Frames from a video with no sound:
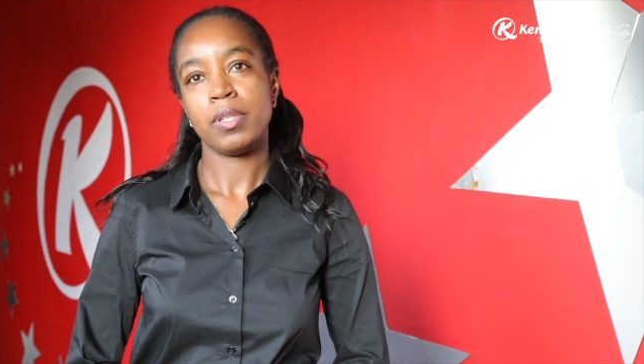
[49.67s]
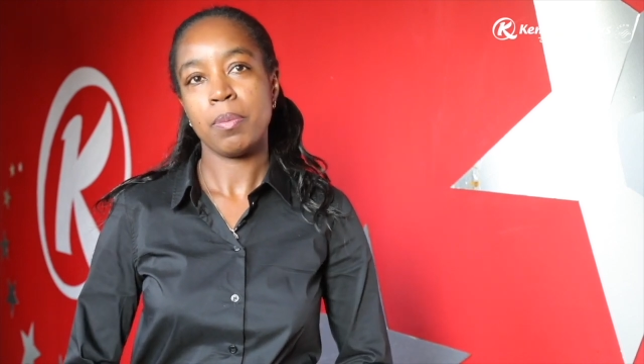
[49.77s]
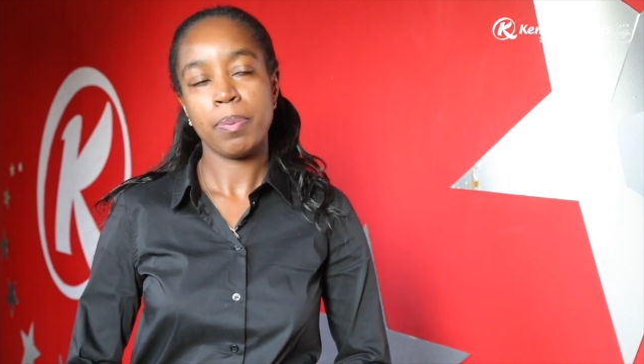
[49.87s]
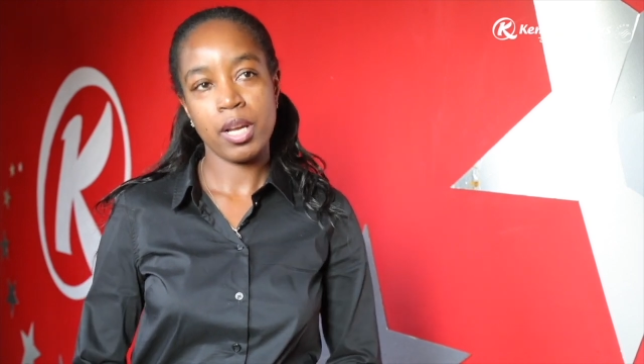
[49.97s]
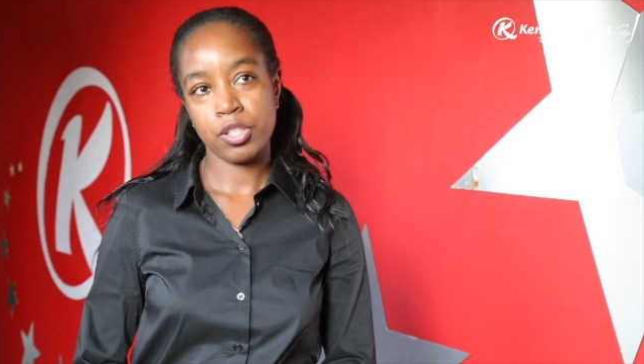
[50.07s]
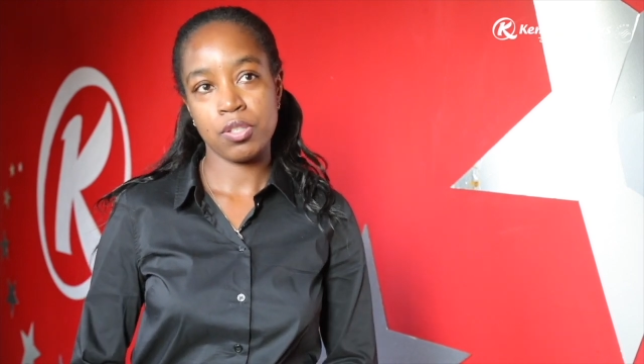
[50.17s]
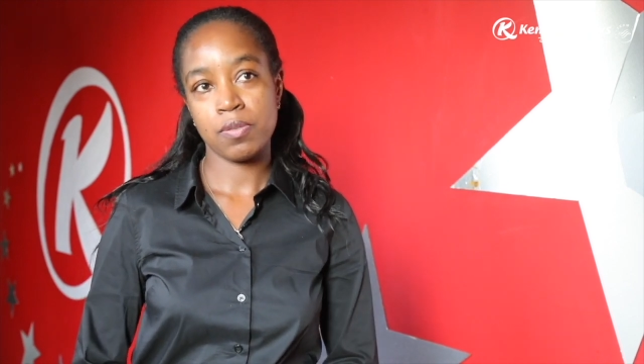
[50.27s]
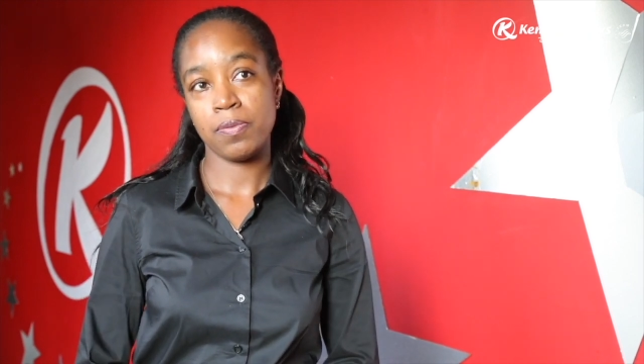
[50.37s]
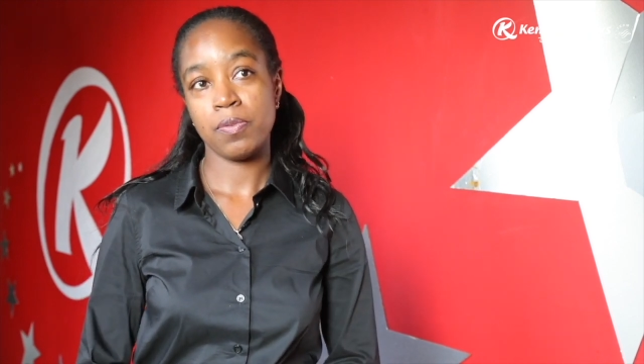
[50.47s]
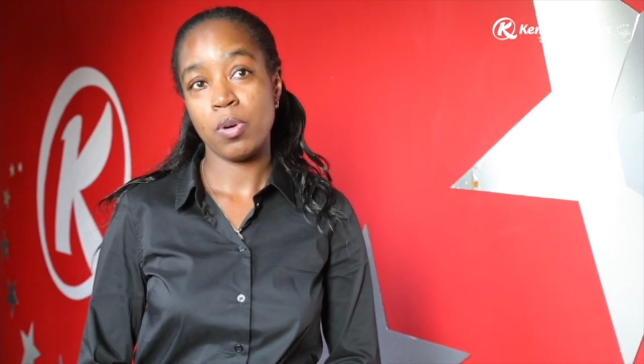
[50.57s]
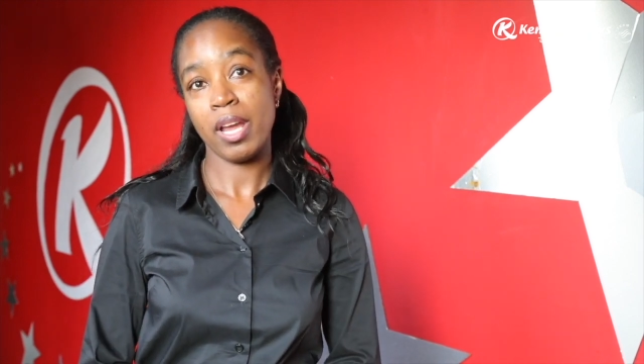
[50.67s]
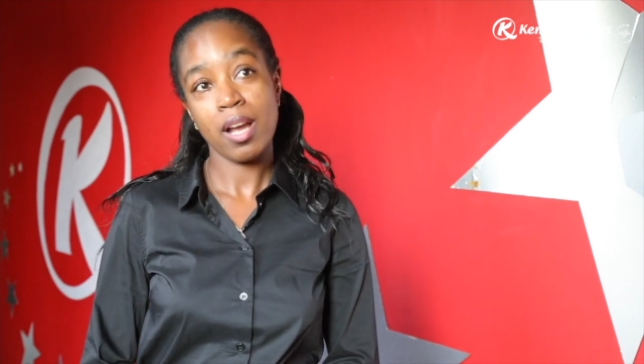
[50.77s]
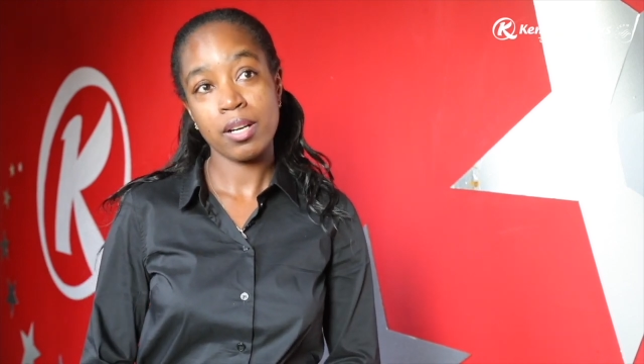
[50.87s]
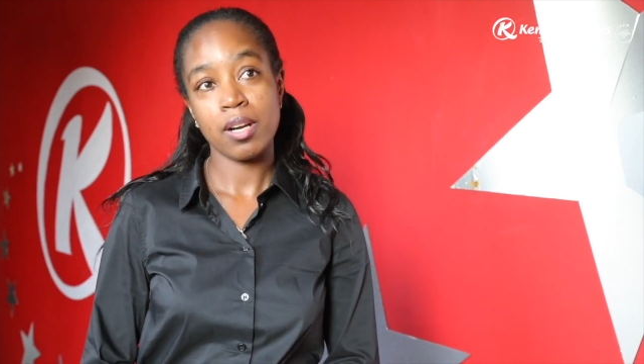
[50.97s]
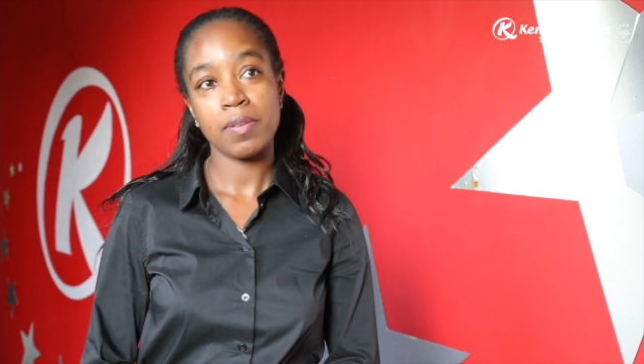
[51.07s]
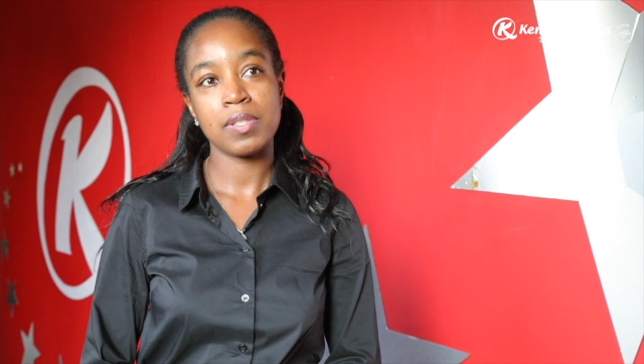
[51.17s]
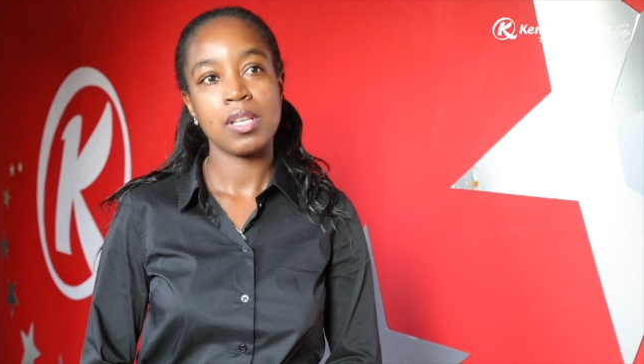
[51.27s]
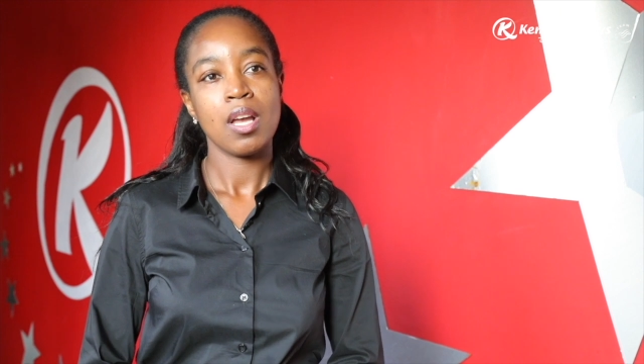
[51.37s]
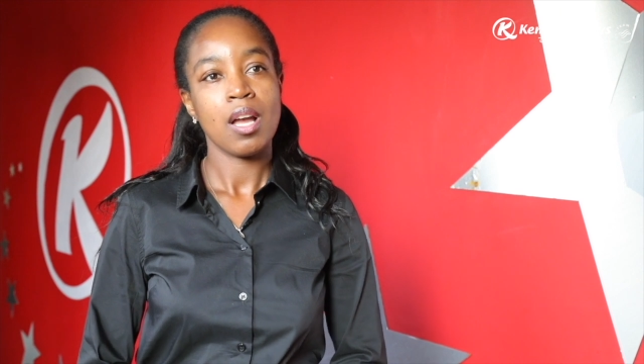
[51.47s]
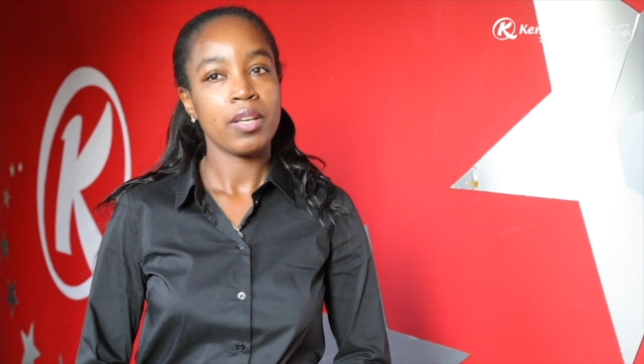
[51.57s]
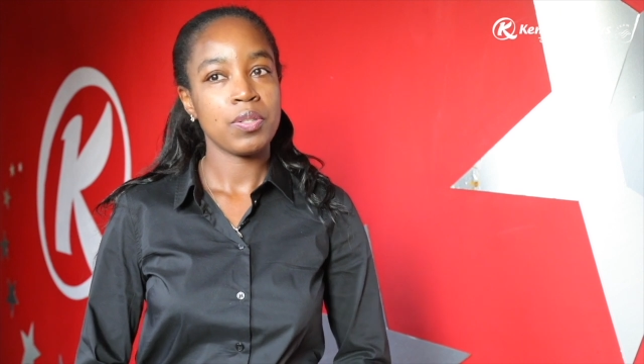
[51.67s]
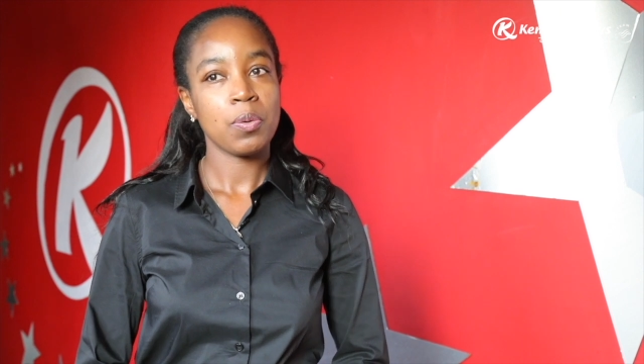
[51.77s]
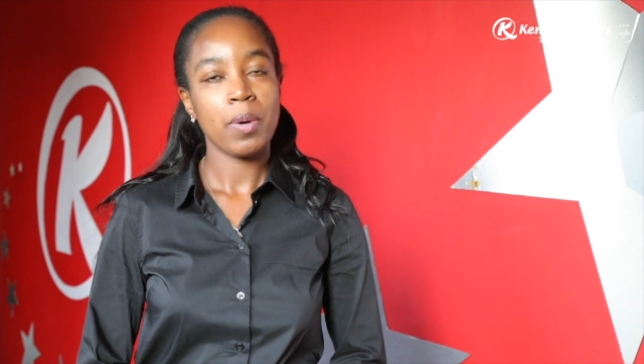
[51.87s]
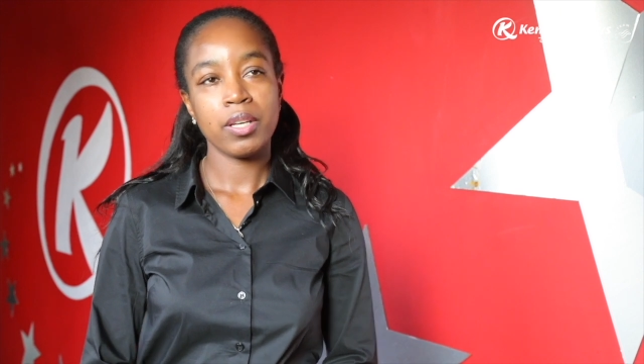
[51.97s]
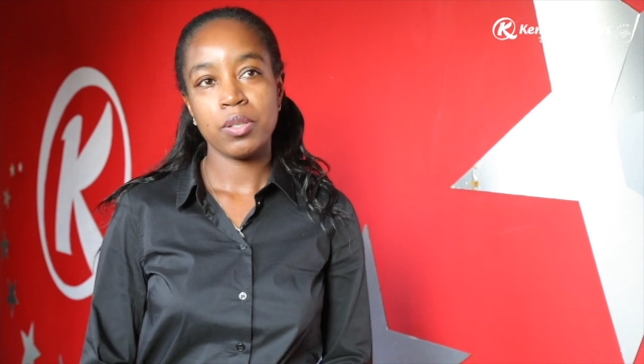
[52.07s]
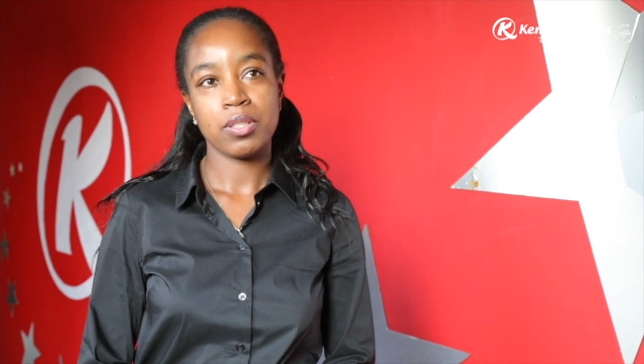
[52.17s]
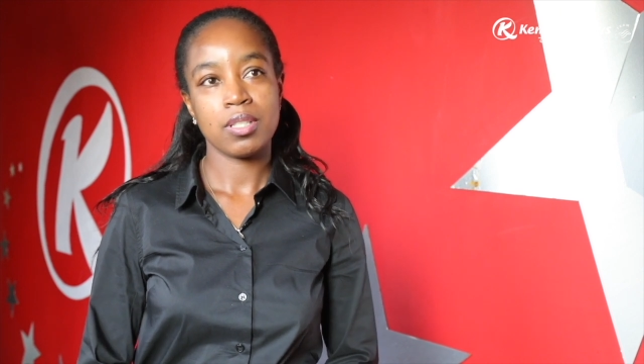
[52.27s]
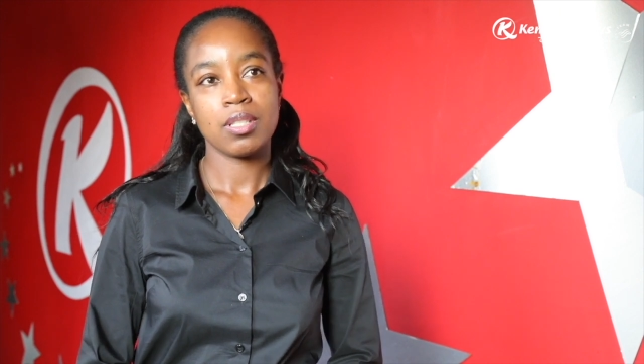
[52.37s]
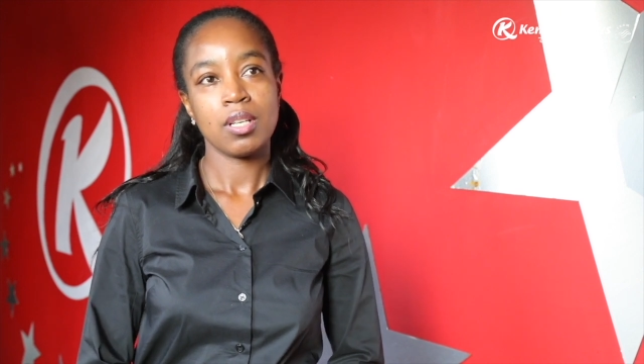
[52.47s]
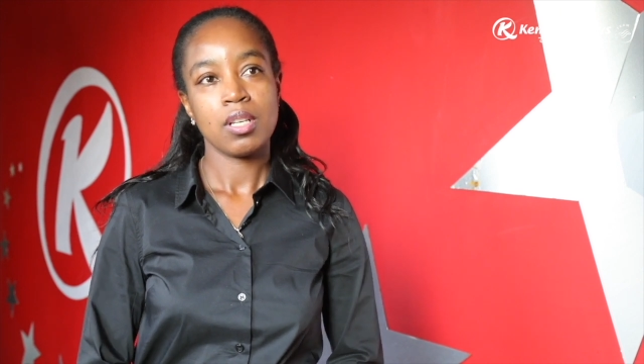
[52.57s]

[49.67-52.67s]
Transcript: and a passion for aircrafts, I saw why not.